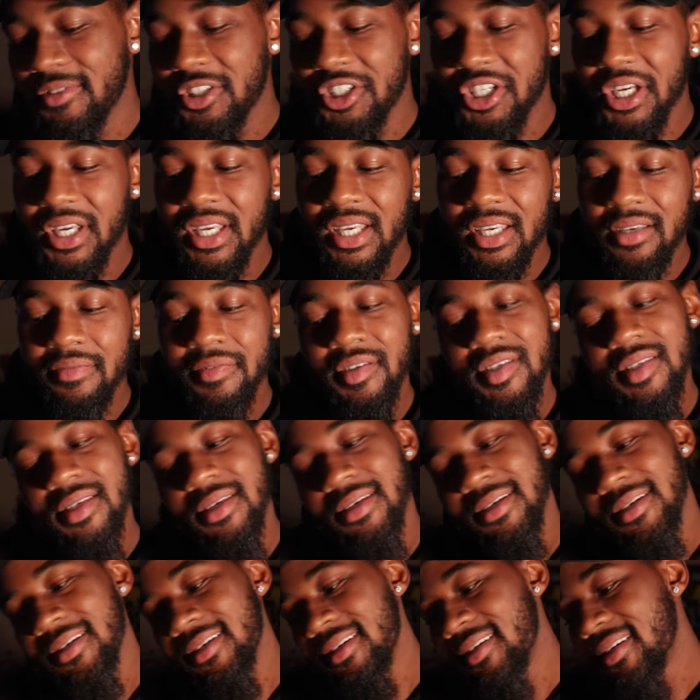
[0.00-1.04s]

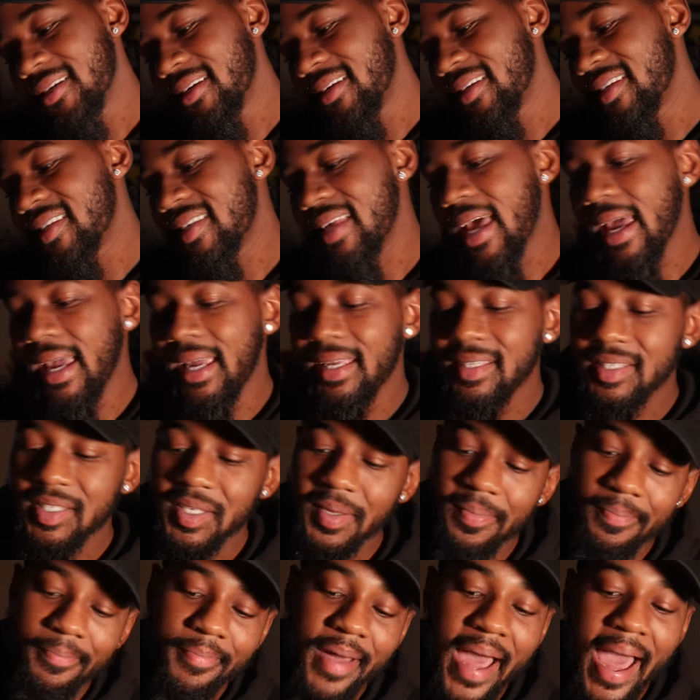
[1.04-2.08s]
Chiefs,
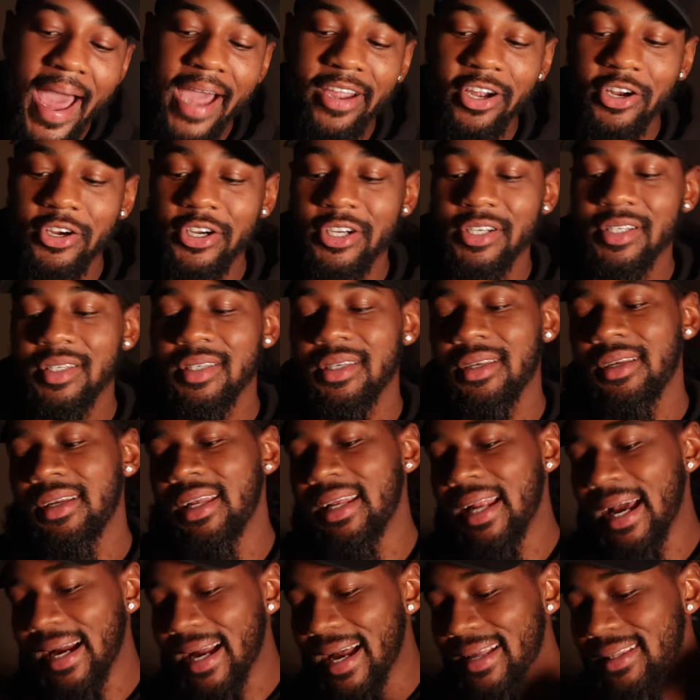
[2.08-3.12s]
Saints, Packers,
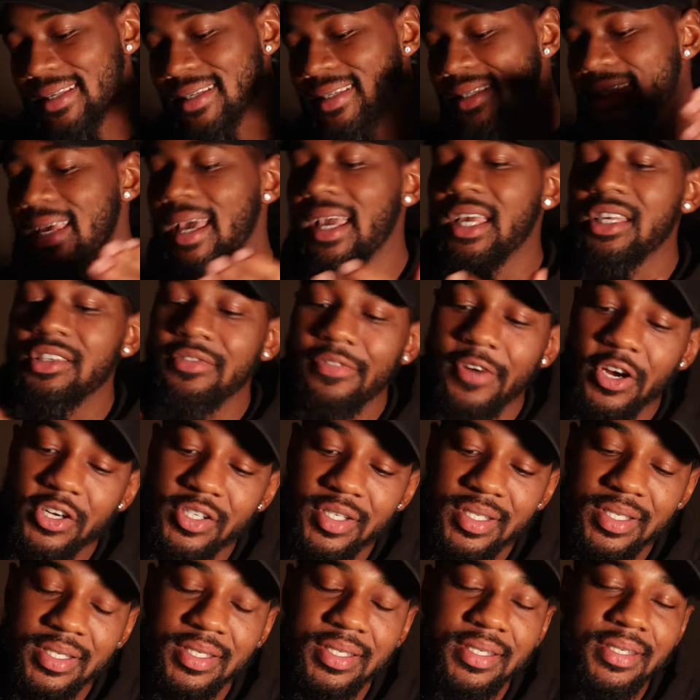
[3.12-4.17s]
and I got the Saints
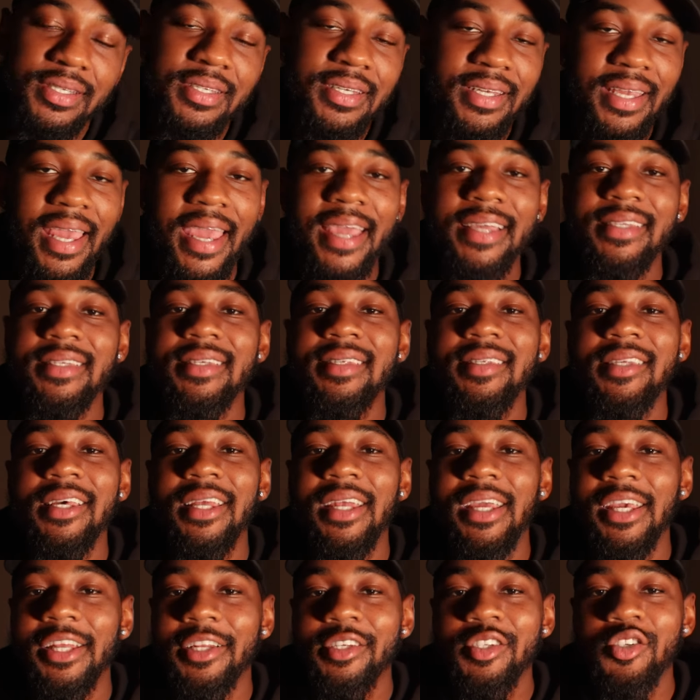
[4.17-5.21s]
versus Kansas
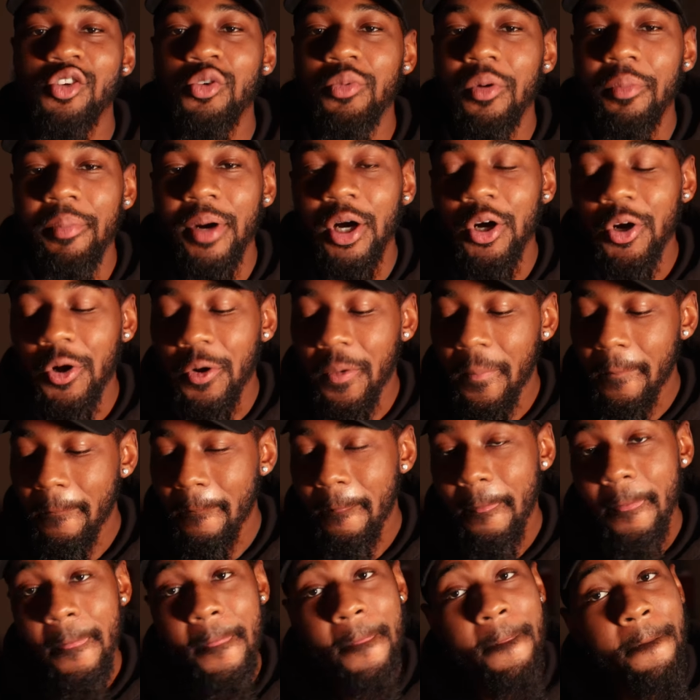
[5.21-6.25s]
City in the Super Bowl.
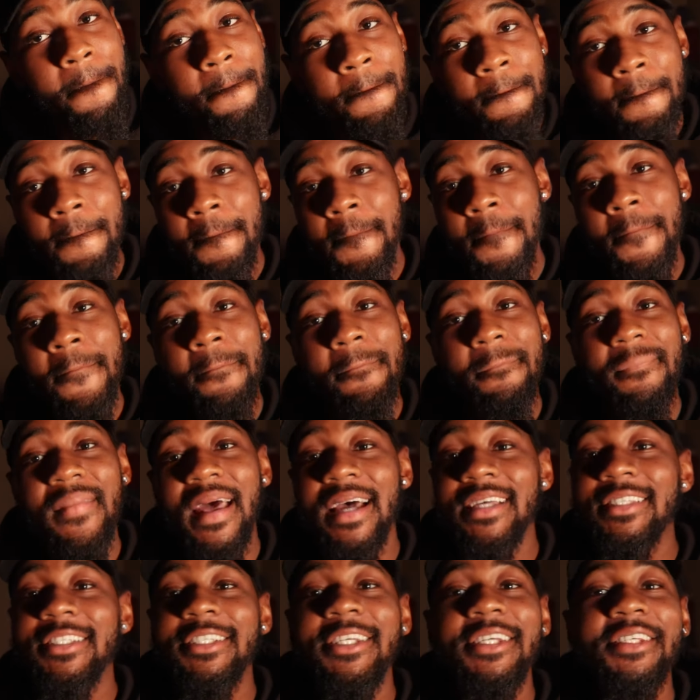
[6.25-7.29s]

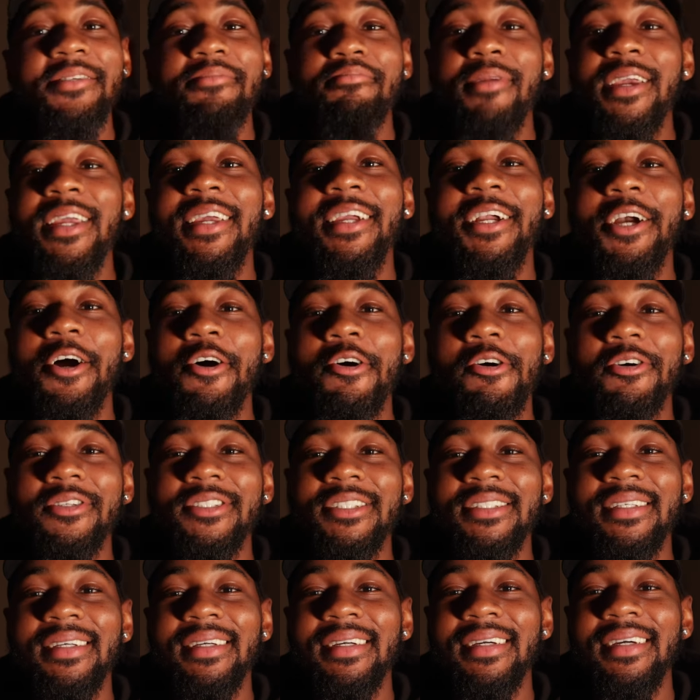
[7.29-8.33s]
That's just me,
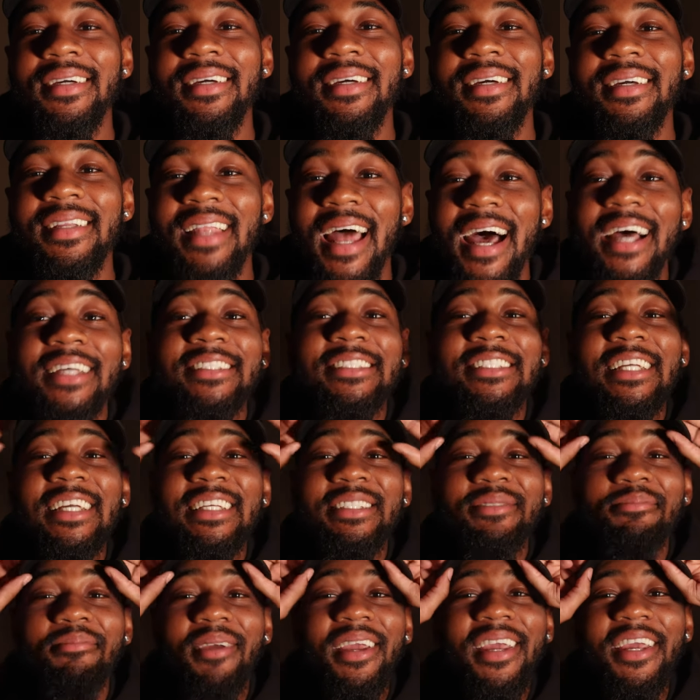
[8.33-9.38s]
coach. That's
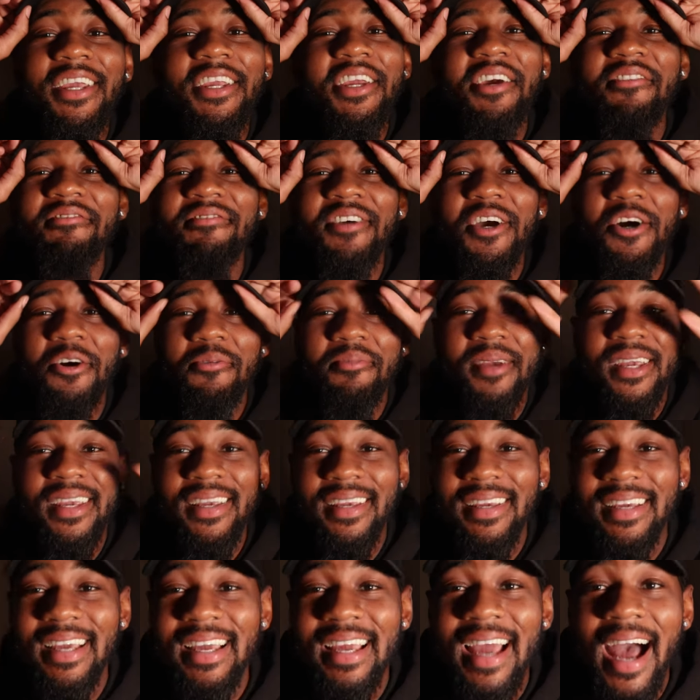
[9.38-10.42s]
just me, you feel
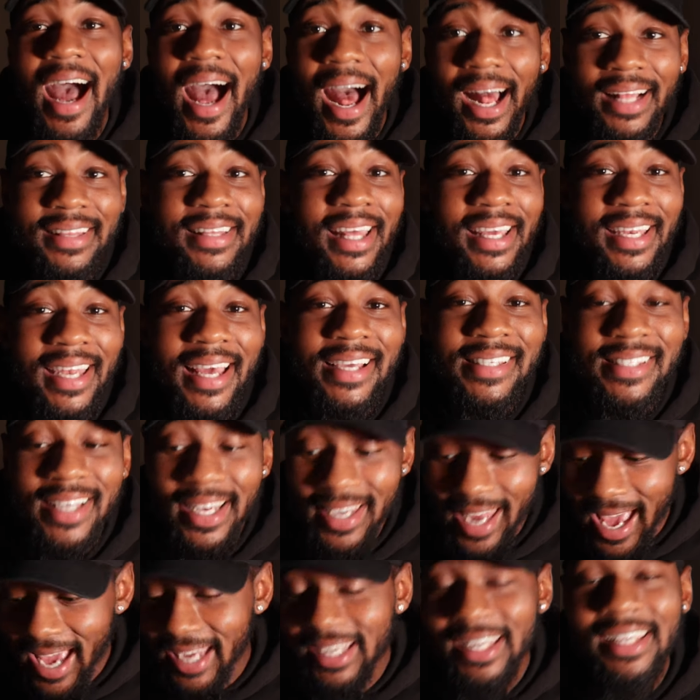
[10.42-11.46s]
me? I think that's
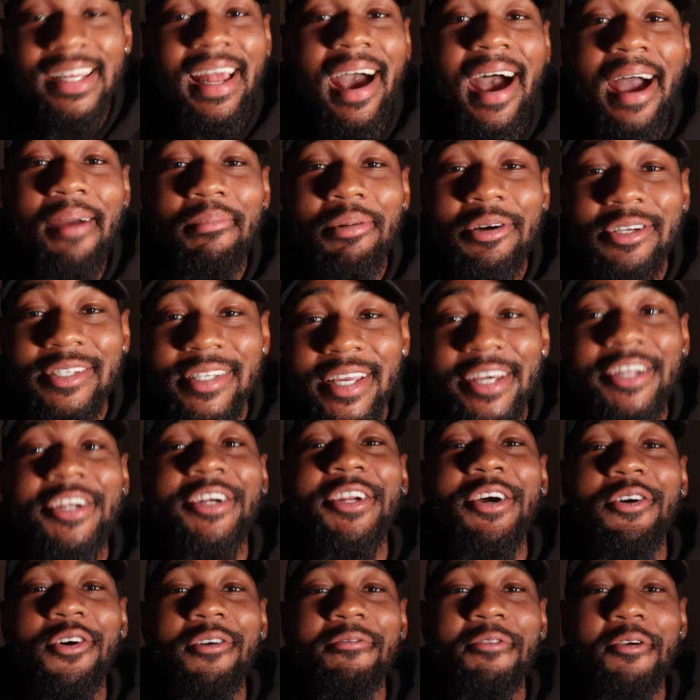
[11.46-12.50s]
a
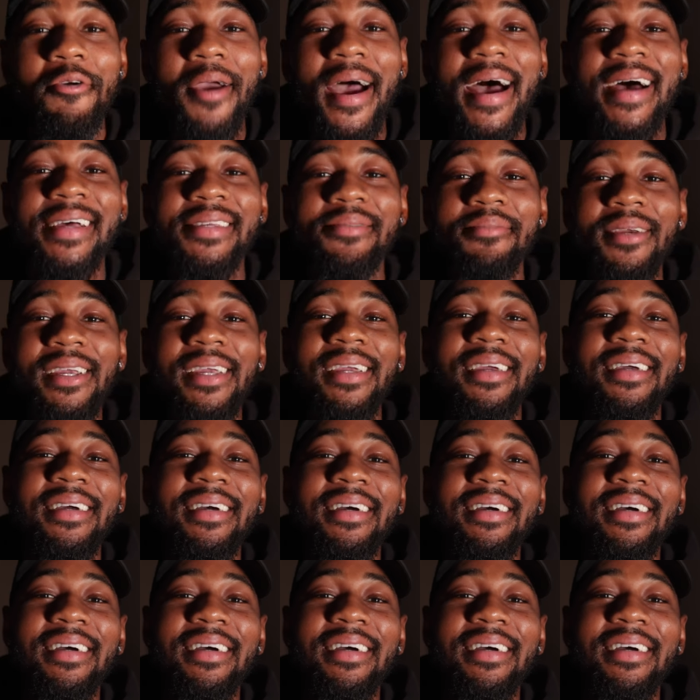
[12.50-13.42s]
99%er, though, if you ask me.